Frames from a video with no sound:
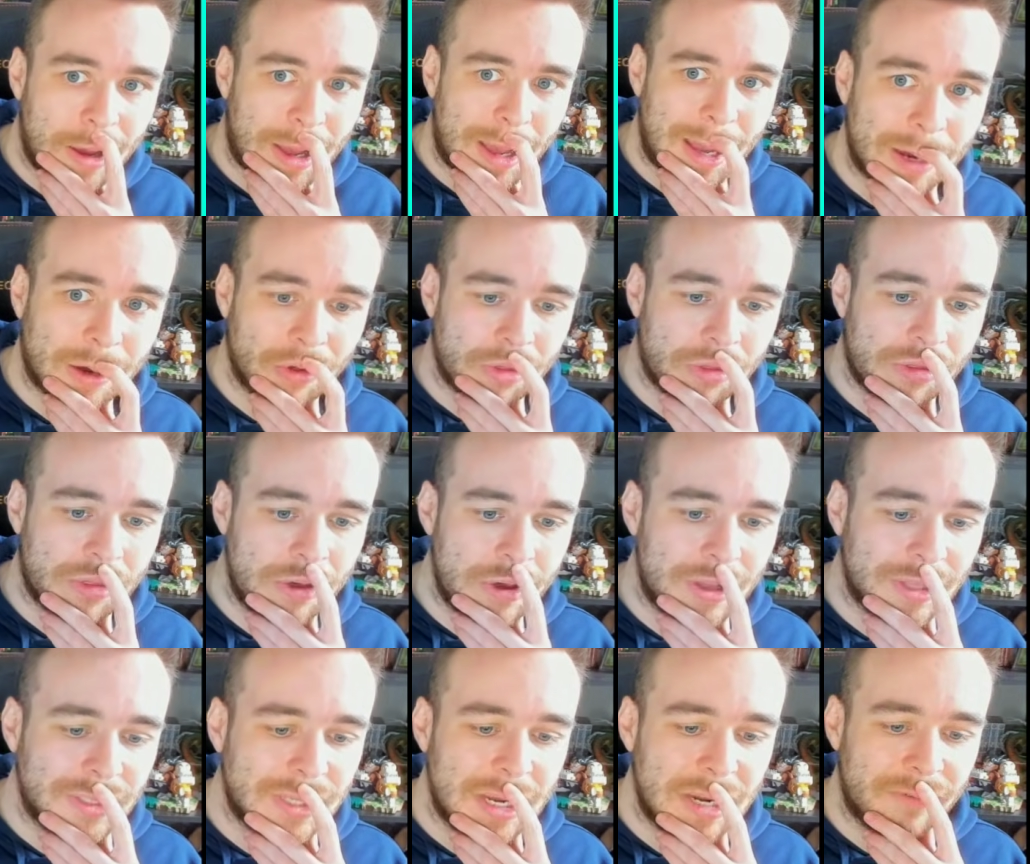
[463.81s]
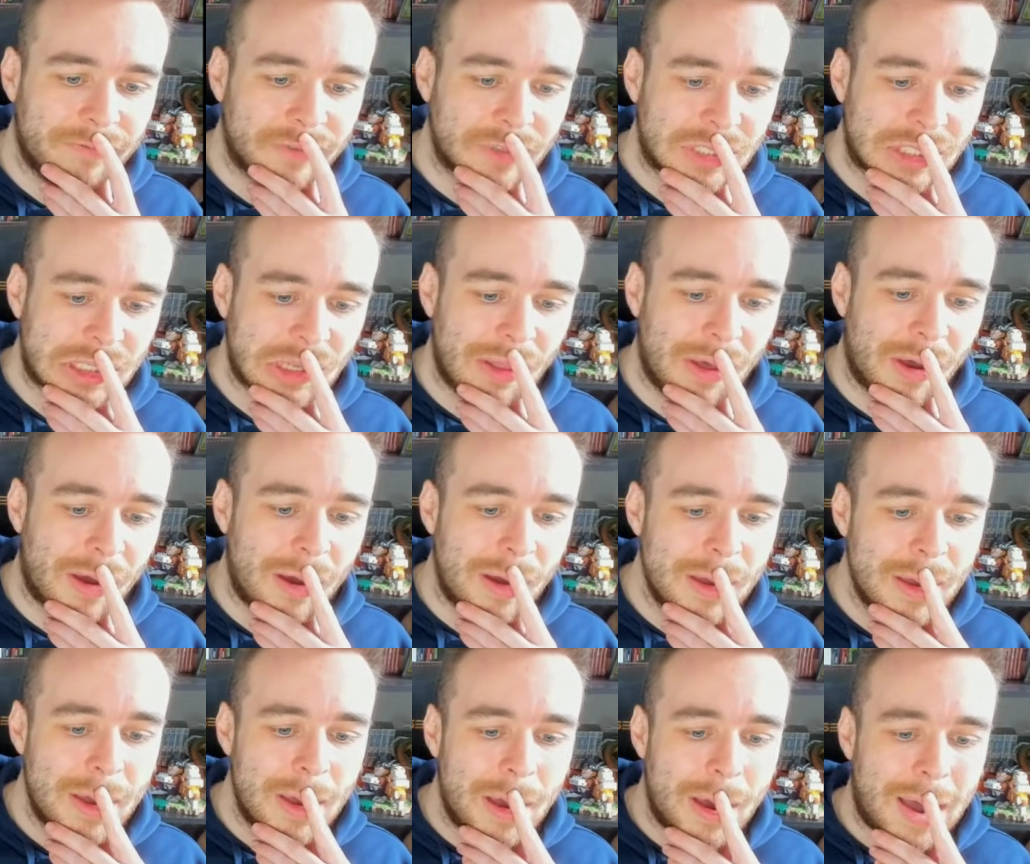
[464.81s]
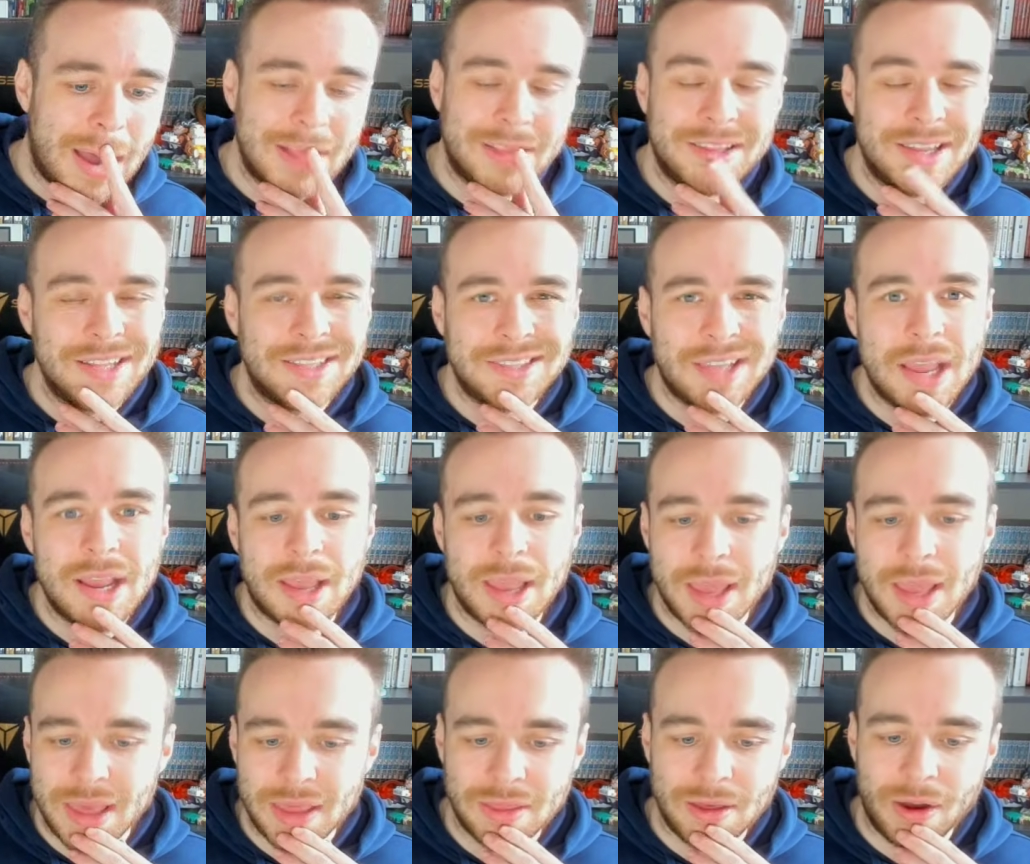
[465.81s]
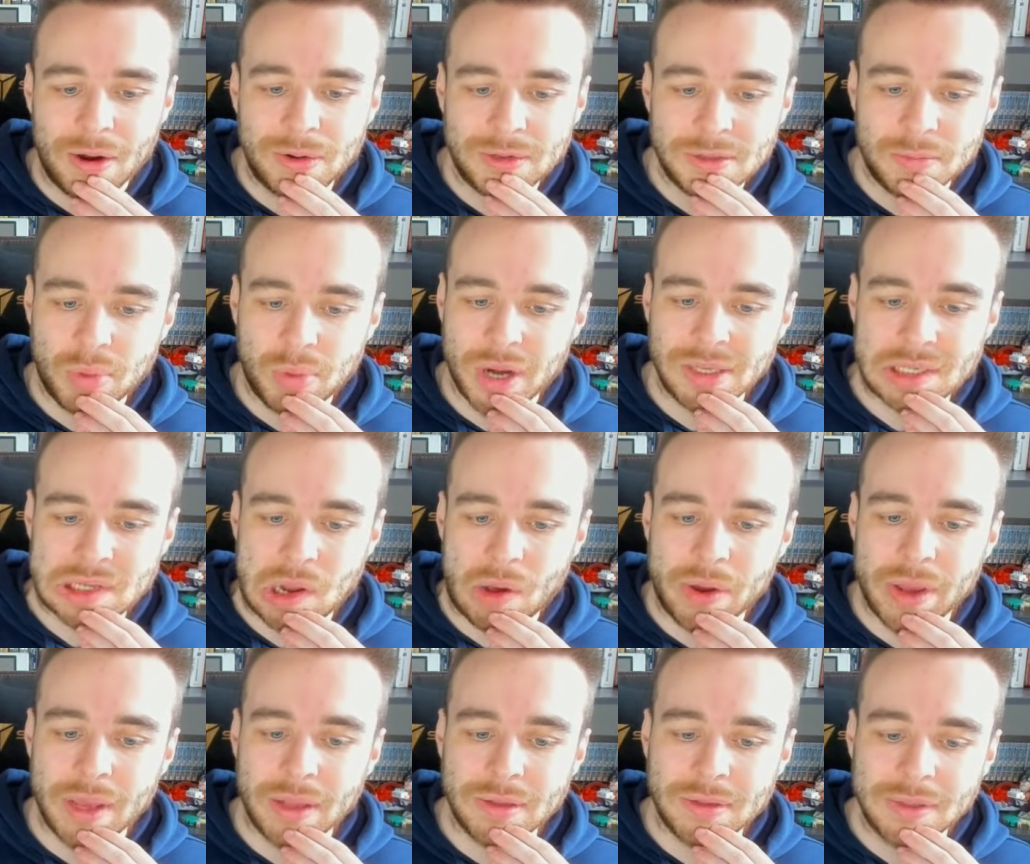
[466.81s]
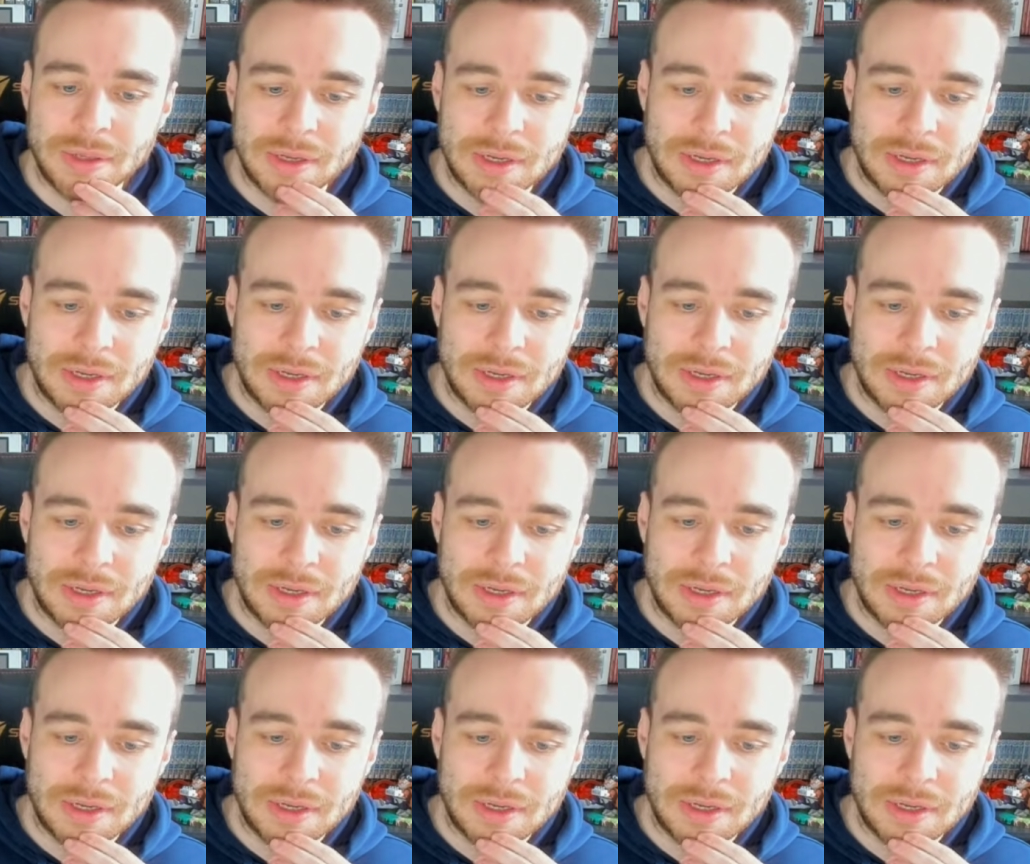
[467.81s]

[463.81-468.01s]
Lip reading: I 13 for Slot. I did take a hit, though, to bring Slot in.